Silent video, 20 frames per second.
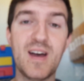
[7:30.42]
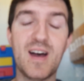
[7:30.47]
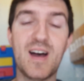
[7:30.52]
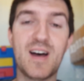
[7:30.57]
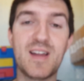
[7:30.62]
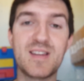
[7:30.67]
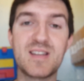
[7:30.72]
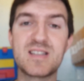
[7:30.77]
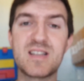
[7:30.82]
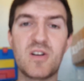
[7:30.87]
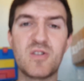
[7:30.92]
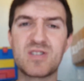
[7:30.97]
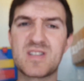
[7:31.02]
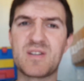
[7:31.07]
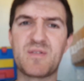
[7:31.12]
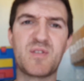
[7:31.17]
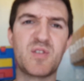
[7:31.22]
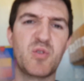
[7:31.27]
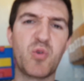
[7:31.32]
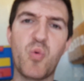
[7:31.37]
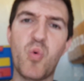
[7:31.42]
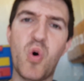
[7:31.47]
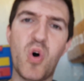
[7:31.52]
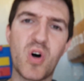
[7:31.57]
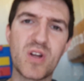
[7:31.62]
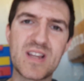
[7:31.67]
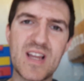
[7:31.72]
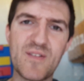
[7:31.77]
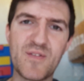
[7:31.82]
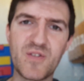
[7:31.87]
and um, there's loads of different
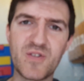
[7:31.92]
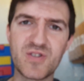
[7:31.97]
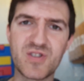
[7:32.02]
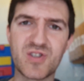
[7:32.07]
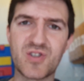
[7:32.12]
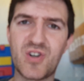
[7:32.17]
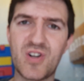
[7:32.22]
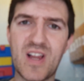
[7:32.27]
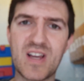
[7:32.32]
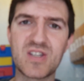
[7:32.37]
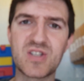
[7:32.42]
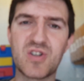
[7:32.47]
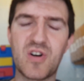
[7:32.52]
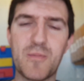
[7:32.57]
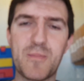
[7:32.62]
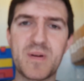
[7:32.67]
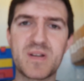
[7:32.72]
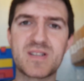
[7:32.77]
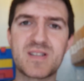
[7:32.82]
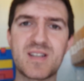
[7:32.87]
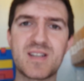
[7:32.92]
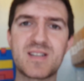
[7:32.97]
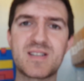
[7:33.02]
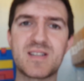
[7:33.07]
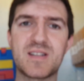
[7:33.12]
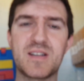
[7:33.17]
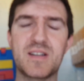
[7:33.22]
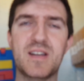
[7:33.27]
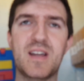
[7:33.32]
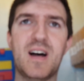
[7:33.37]
reward levels and all that sort of
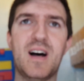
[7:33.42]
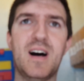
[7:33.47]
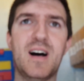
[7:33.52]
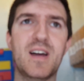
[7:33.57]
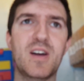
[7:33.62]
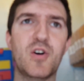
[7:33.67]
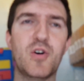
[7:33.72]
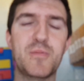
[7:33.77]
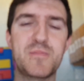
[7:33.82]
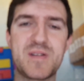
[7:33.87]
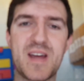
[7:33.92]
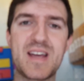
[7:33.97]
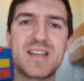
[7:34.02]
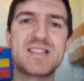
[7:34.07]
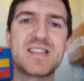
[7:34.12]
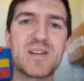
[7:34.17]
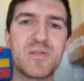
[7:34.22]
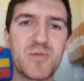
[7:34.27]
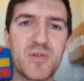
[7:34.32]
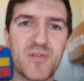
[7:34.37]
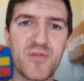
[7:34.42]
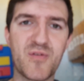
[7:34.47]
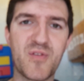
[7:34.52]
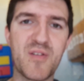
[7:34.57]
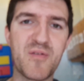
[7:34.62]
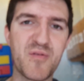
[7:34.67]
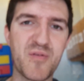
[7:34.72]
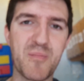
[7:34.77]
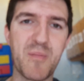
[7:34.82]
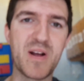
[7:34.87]
business and I update it with
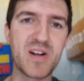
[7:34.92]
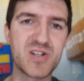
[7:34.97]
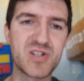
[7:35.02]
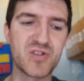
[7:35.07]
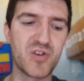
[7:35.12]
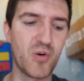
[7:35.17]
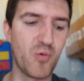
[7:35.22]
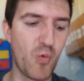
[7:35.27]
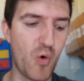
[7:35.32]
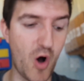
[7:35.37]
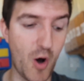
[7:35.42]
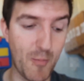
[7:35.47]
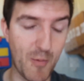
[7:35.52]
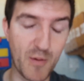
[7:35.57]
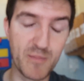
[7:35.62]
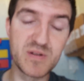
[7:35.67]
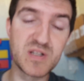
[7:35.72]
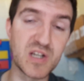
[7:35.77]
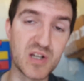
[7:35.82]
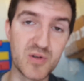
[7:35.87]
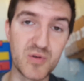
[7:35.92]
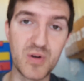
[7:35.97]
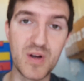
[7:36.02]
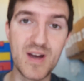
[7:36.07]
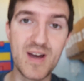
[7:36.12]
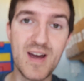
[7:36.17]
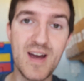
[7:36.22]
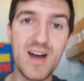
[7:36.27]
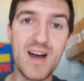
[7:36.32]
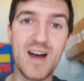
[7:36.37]
information on what I'm up to
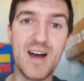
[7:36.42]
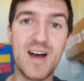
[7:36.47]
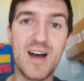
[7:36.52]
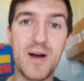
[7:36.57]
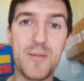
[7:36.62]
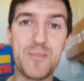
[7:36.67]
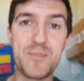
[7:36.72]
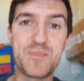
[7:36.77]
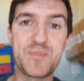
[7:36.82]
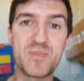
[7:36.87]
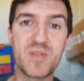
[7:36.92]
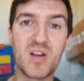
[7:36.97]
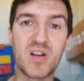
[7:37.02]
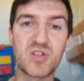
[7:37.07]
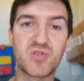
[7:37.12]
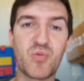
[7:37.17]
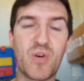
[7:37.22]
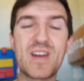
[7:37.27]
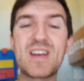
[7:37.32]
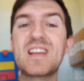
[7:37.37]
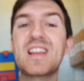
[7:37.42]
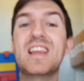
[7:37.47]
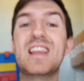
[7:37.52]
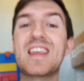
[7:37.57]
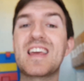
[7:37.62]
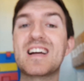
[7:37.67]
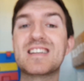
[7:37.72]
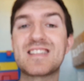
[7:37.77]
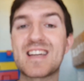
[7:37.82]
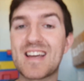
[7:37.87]
um, as
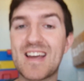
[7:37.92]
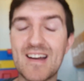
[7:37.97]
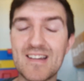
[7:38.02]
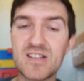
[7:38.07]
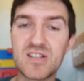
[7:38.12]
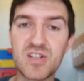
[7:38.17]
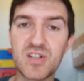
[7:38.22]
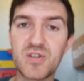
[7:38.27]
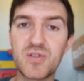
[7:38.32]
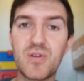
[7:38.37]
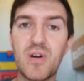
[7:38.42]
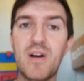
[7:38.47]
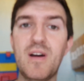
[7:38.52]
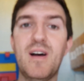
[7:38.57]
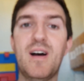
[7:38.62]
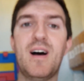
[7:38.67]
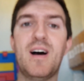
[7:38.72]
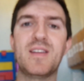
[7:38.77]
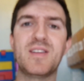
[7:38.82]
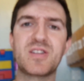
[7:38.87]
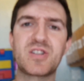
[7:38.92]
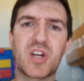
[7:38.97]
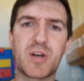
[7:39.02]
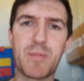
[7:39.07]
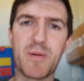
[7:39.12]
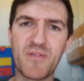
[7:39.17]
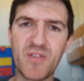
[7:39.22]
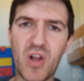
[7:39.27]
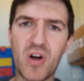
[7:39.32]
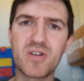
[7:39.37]
regularly as I can do and there's
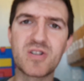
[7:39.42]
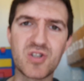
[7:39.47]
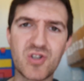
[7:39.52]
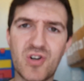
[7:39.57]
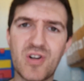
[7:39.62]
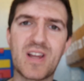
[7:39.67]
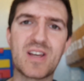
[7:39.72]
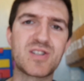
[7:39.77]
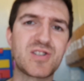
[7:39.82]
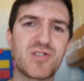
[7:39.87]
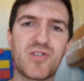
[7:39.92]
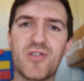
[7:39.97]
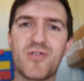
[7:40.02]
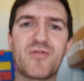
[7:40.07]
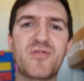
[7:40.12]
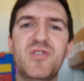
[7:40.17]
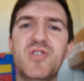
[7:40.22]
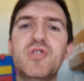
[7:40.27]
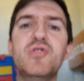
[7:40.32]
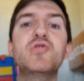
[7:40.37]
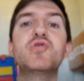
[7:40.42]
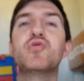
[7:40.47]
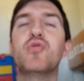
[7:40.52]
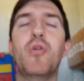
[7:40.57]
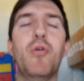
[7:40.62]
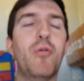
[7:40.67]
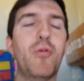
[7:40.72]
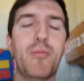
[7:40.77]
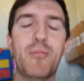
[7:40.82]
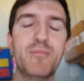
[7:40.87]
going to be vlogs and all that sort of
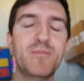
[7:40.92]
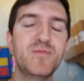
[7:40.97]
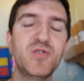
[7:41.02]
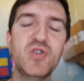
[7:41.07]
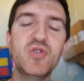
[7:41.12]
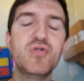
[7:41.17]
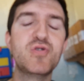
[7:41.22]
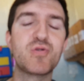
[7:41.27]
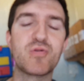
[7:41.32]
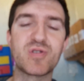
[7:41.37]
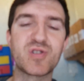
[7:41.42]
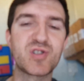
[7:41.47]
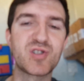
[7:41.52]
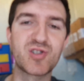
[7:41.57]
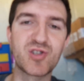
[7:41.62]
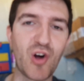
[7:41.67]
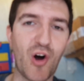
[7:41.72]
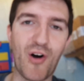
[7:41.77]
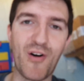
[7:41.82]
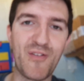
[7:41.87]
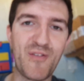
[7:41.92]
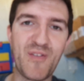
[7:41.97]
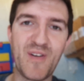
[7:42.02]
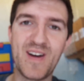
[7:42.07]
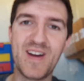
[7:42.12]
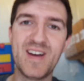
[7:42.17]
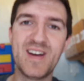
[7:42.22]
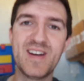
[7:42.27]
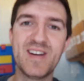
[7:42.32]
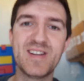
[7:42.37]
usual usual stuff
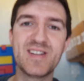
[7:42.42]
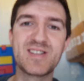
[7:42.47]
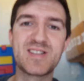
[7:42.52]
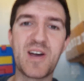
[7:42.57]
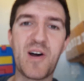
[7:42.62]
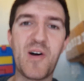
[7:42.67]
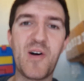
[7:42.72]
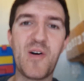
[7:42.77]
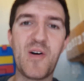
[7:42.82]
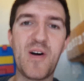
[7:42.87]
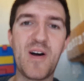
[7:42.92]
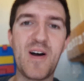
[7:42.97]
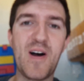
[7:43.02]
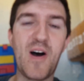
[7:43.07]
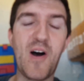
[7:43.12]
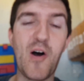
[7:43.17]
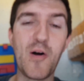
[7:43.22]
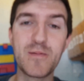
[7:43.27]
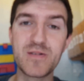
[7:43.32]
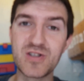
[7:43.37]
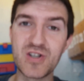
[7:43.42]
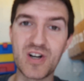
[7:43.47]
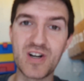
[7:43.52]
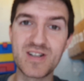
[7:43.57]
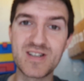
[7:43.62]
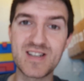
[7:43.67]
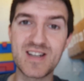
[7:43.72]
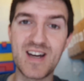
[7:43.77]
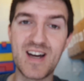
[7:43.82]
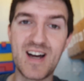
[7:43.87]
so I hope you
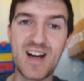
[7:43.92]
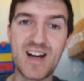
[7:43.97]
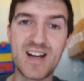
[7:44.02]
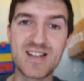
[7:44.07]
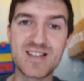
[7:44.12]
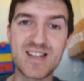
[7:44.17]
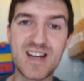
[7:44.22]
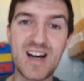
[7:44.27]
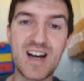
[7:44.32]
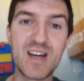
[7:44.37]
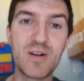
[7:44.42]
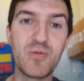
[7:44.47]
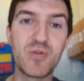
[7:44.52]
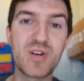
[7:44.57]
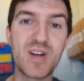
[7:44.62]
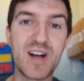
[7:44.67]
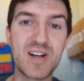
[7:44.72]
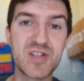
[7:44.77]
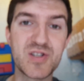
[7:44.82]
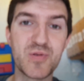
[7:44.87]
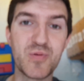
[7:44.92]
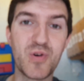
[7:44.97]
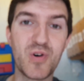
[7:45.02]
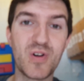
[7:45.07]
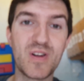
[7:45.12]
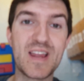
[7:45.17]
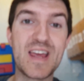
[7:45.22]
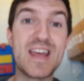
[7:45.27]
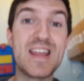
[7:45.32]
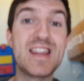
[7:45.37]
enjoyed and I will catch you
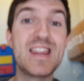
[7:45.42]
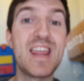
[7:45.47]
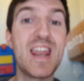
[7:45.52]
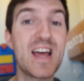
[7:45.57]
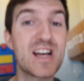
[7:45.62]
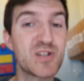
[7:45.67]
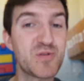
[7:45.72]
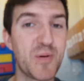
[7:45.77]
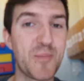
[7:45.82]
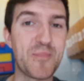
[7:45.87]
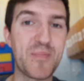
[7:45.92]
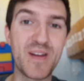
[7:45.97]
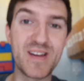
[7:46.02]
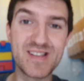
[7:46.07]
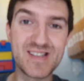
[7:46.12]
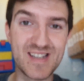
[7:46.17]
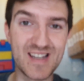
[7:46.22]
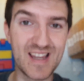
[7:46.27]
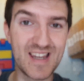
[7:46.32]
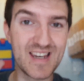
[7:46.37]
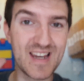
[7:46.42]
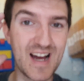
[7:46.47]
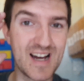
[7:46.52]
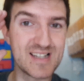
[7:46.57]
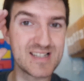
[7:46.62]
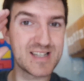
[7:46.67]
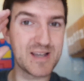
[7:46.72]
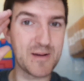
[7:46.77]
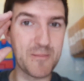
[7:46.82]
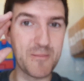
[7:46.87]
all in the next one see you later guys